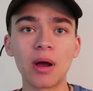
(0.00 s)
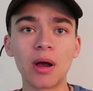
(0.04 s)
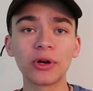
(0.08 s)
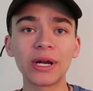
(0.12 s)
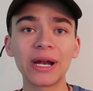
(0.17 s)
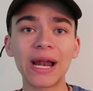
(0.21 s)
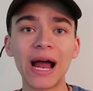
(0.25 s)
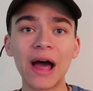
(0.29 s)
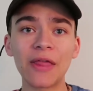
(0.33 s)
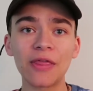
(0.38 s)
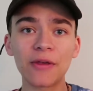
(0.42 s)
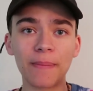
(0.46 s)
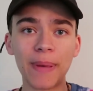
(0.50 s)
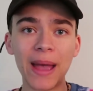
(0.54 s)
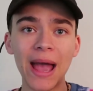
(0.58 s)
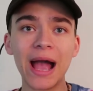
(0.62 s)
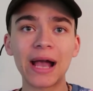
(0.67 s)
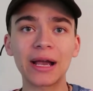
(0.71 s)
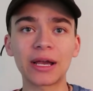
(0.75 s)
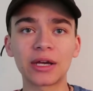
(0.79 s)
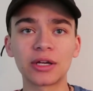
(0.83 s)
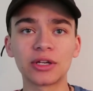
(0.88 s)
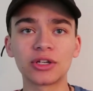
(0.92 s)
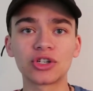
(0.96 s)
Put it on the
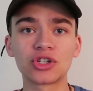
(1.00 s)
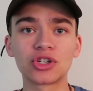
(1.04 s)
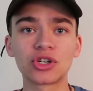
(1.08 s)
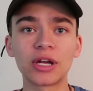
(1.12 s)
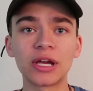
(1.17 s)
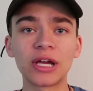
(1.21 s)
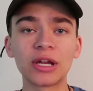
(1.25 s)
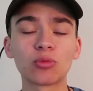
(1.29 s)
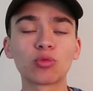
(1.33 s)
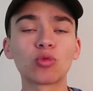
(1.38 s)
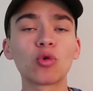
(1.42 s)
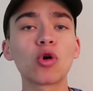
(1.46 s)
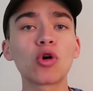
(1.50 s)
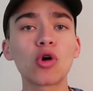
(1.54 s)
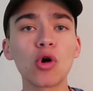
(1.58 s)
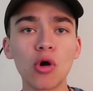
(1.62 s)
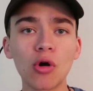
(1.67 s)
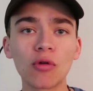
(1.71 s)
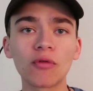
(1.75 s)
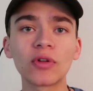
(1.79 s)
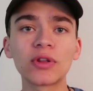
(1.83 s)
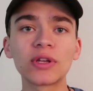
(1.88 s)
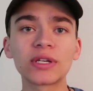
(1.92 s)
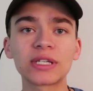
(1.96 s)
package. And we'll
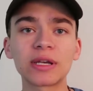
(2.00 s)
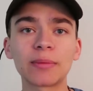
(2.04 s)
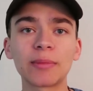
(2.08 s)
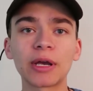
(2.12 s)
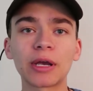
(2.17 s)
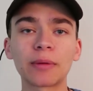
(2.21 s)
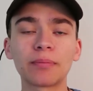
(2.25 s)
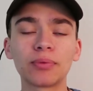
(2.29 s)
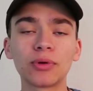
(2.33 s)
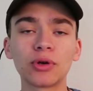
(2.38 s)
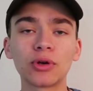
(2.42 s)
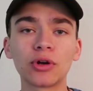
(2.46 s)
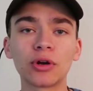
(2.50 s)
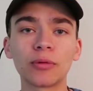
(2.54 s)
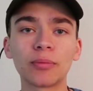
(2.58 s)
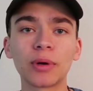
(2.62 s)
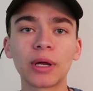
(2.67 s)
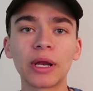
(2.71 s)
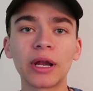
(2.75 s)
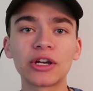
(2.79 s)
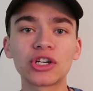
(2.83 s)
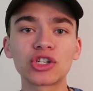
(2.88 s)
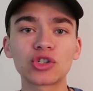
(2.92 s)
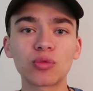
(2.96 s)
go over this on my computer,
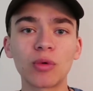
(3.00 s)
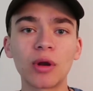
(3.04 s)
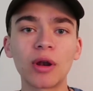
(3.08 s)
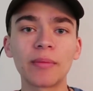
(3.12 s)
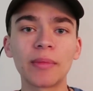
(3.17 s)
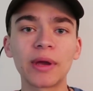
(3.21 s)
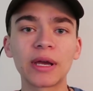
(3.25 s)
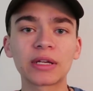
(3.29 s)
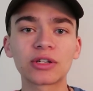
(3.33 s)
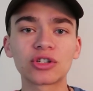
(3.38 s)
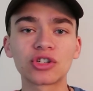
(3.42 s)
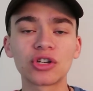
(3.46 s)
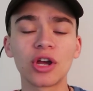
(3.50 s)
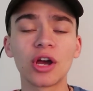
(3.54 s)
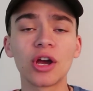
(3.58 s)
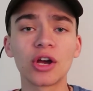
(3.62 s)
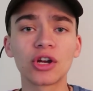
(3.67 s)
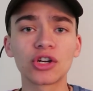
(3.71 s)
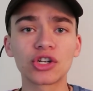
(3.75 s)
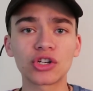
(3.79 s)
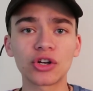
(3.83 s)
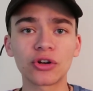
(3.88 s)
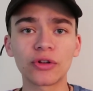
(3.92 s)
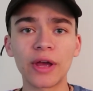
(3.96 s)
but I just want to make
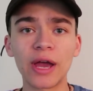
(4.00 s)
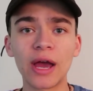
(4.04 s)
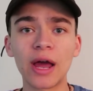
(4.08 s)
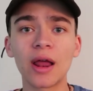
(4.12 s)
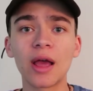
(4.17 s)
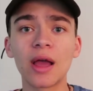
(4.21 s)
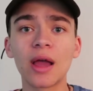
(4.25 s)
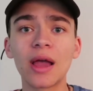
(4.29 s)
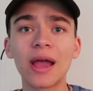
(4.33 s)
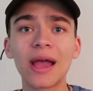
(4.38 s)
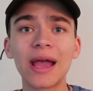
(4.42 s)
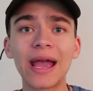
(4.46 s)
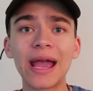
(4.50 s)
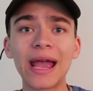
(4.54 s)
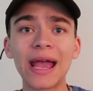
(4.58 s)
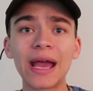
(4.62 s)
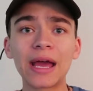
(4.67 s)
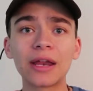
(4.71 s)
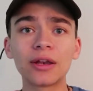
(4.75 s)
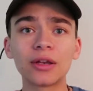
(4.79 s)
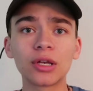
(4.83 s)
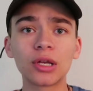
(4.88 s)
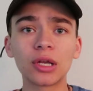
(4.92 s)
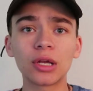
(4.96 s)
sure that,
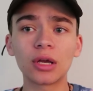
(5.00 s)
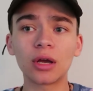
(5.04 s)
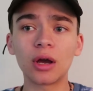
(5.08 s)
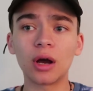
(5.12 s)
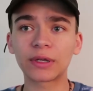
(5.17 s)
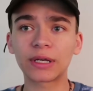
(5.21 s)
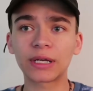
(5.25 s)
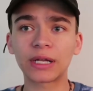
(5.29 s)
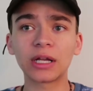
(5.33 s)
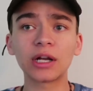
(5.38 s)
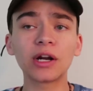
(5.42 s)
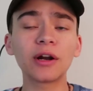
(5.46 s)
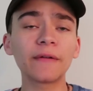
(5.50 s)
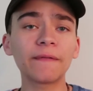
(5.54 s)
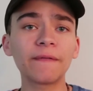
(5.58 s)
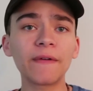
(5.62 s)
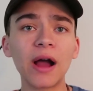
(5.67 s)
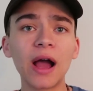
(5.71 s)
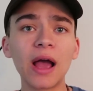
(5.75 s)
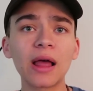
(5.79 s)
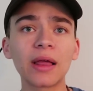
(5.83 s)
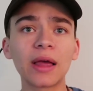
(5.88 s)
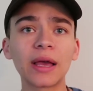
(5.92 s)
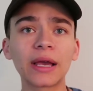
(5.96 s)
and
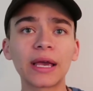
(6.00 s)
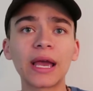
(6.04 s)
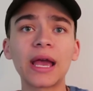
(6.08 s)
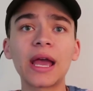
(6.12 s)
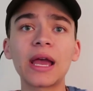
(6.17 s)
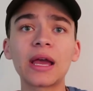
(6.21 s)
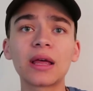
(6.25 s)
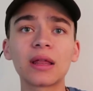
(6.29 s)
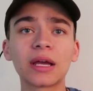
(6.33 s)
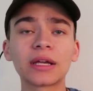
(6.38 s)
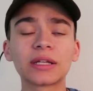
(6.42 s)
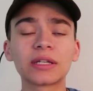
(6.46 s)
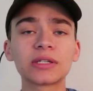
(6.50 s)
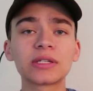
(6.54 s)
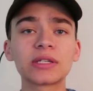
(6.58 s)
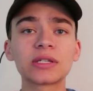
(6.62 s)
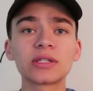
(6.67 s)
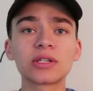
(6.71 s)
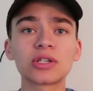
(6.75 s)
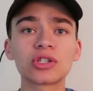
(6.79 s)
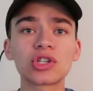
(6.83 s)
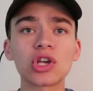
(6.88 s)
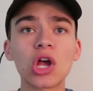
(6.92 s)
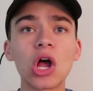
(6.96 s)
clarify, like, hey, like, this
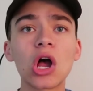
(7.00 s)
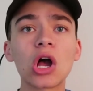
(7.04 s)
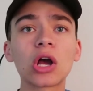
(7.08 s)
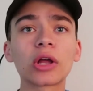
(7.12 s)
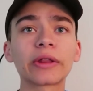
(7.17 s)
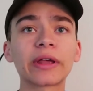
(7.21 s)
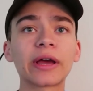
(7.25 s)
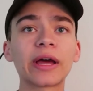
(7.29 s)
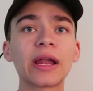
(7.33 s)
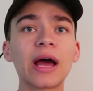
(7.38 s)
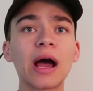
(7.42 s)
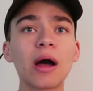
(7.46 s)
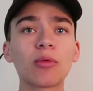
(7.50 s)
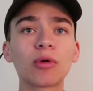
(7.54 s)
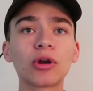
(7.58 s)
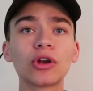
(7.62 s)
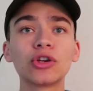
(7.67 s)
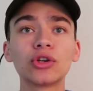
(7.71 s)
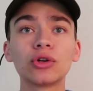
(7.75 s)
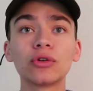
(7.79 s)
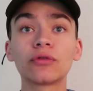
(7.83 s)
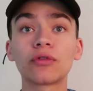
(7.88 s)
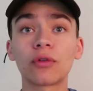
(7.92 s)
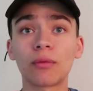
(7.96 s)
is a song that I
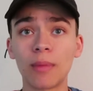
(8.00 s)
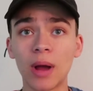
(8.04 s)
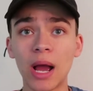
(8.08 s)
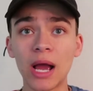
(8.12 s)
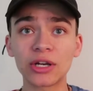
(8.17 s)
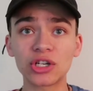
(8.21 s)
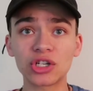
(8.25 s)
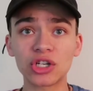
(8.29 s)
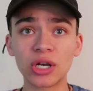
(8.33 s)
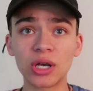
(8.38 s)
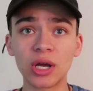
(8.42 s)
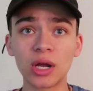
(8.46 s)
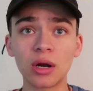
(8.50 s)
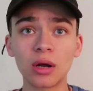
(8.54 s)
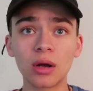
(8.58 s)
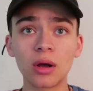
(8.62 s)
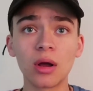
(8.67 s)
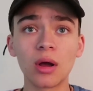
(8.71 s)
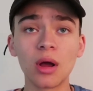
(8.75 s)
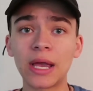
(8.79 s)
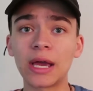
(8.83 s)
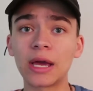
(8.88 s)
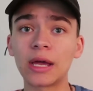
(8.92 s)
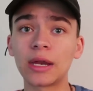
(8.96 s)
want to do for my channel,
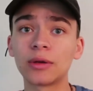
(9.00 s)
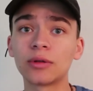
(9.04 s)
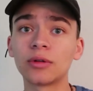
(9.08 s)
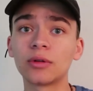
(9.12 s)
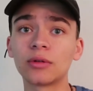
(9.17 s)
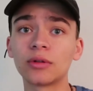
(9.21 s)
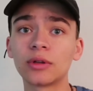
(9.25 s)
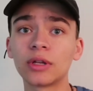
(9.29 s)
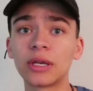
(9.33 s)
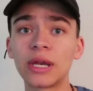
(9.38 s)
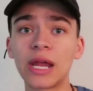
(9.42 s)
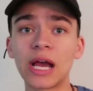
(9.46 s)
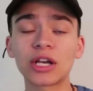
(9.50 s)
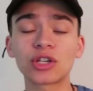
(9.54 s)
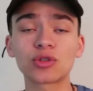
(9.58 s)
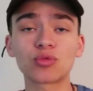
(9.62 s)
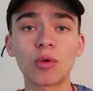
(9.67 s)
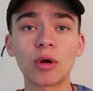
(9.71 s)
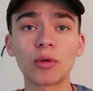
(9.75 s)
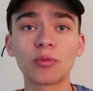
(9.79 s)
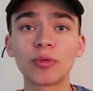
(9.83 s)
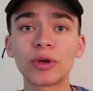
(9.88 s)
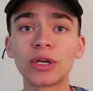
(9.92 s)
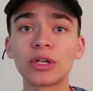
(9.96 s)
and the next
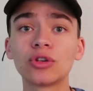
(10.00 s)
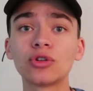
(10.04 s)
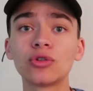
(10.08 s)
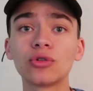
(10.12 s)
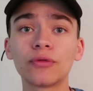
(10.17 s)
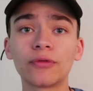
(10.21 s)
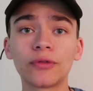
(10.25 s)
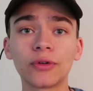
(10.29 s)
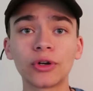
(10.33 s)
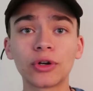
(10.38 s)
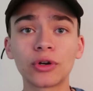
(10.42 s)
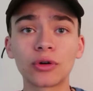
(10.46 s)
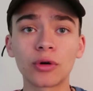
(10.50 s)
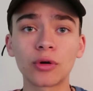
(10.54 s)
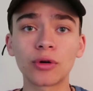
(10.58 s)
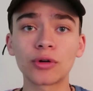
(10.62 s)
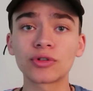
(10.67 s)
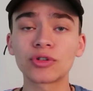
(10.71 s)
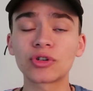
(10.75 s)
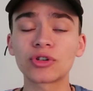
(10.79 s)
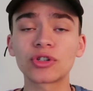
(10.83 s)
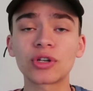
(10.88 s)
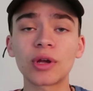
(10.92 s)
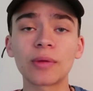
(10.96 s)
one we do for
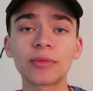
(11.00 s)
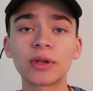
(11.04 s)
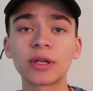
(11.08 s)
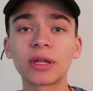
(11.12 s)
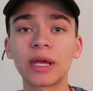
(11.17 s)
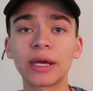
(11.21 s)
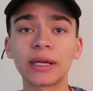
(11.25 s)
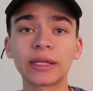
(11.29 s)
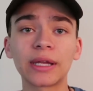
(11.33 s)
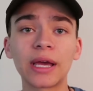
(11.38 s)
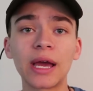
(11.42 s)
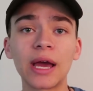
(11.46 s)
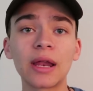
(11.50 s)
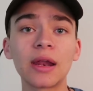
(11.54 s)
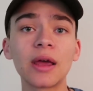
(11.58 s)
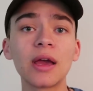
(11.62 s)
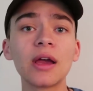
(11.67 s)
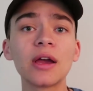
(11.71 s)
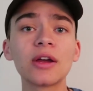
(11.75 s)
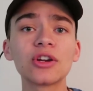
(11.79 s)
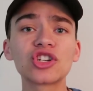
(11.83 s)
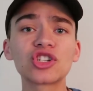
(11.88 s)
yours or something like that.